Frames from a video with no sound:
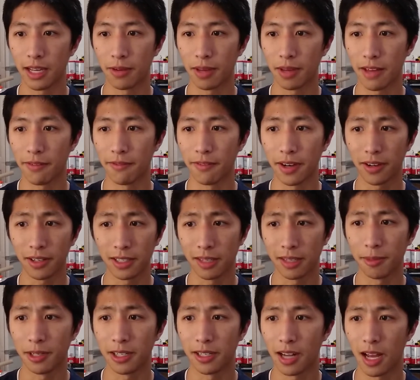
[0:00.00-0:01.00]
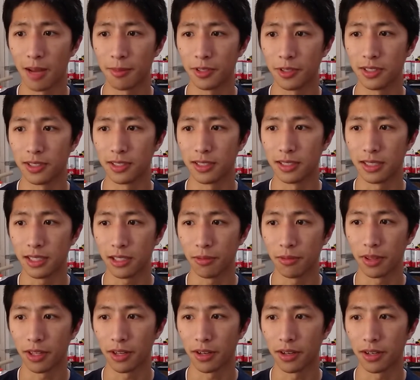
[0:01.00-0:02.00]
that we have very limited options to deal
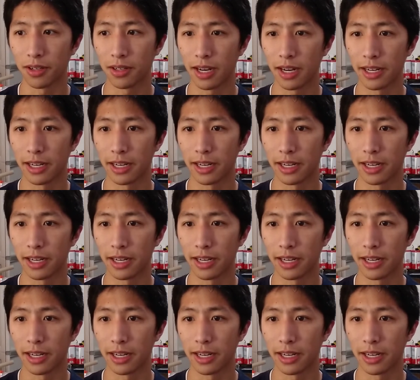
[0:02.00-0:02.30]
with her,